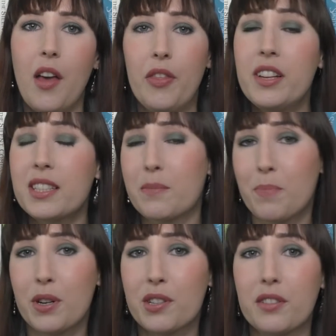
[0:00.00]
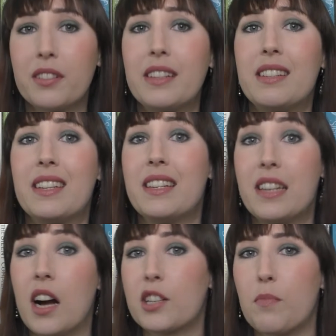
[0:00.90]
This personally did
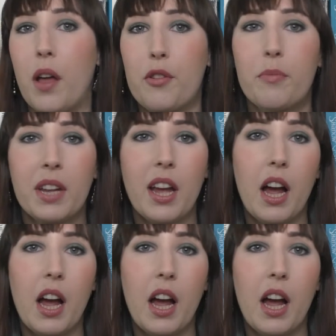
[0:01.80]
not bother me.